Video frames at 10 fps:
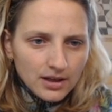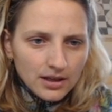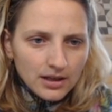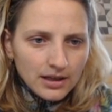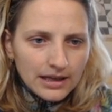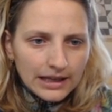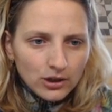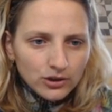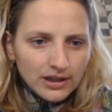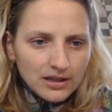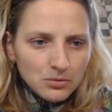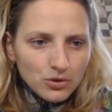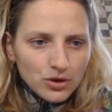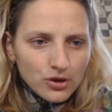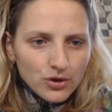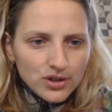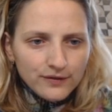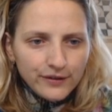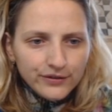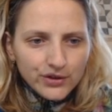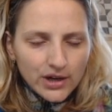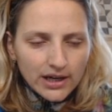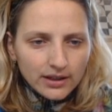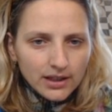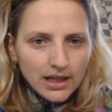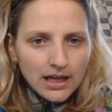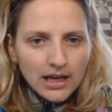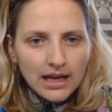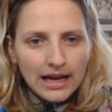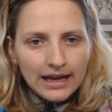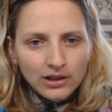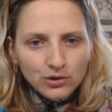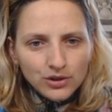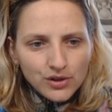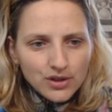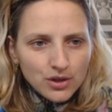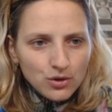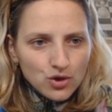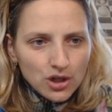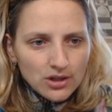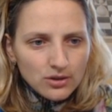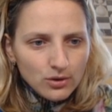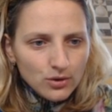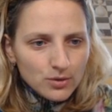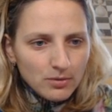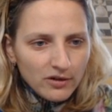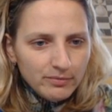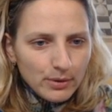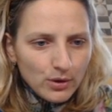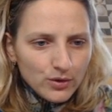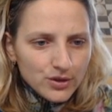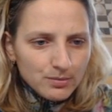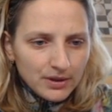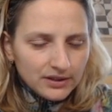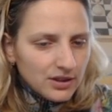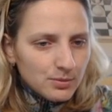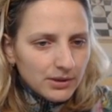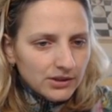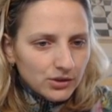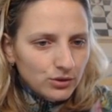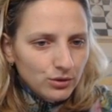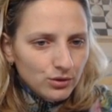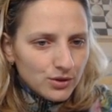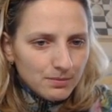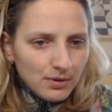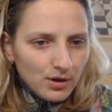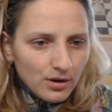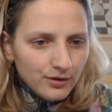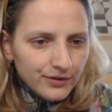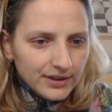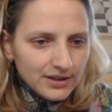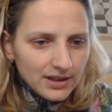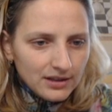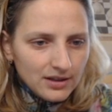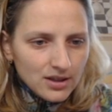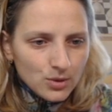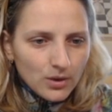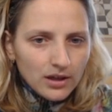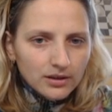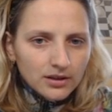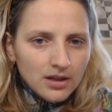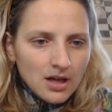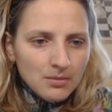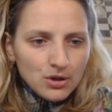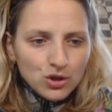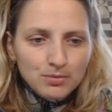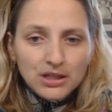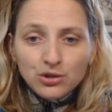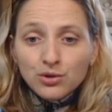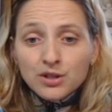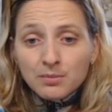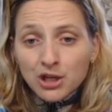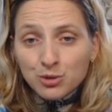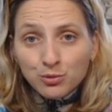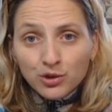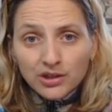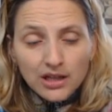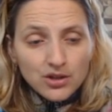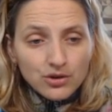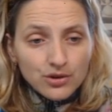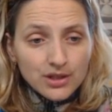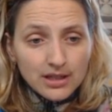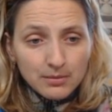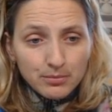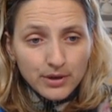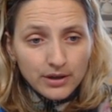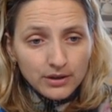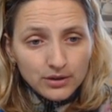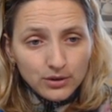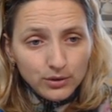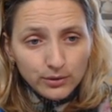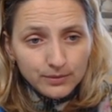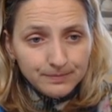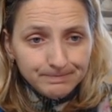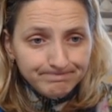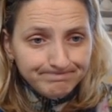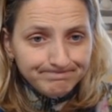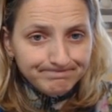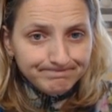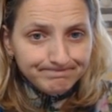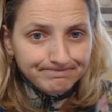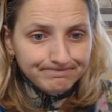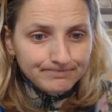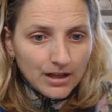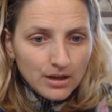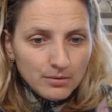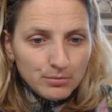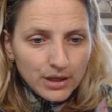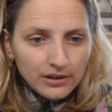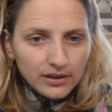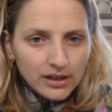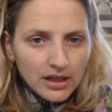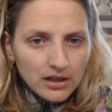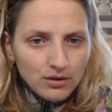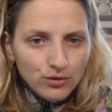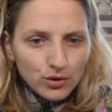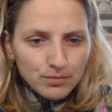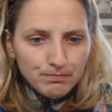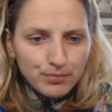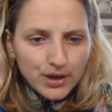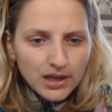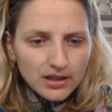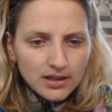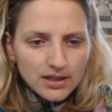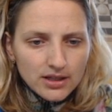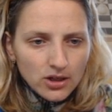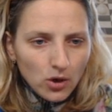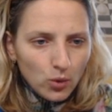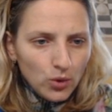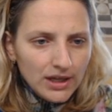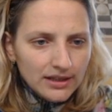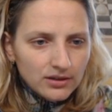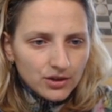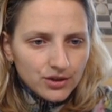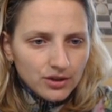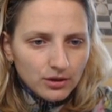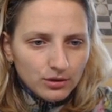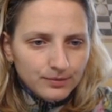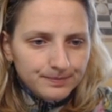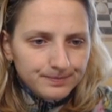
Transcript: King cannot anymore cross the 5th rank. I know there is a huge chance to lose both pawns, but it's better to lose both and take this one. Because b2 is much more dangerous comparing to bring the king if you're pretty slowly. Turtle.